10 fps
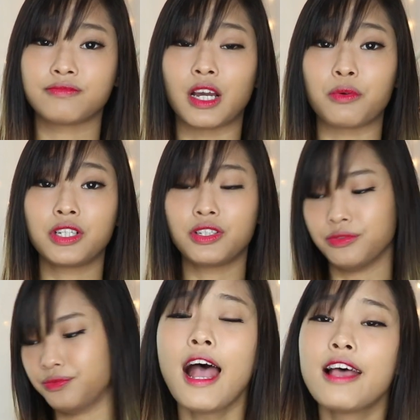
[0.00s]
Now we know.
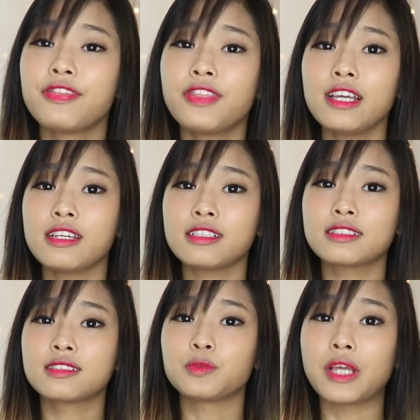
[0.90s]

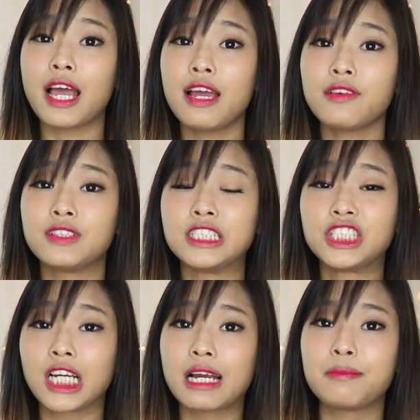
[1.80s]
Next, we have the
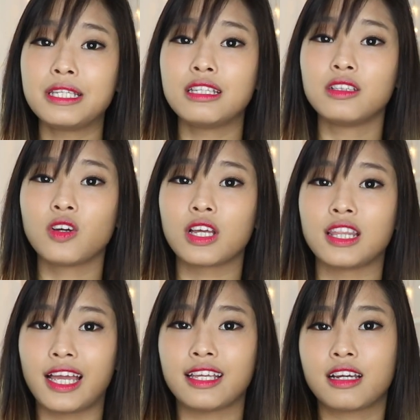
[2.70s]
Jagabee
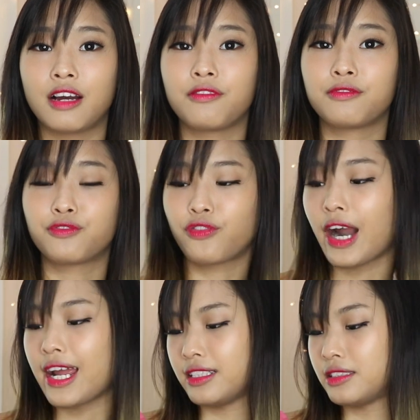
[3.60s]
look-alike
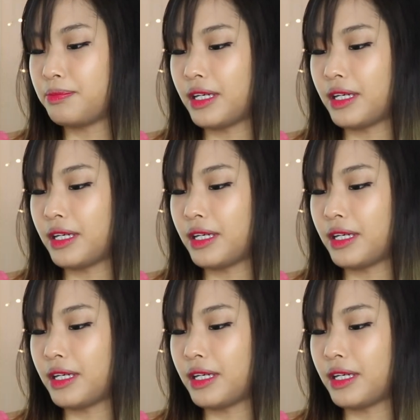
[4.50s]
fries,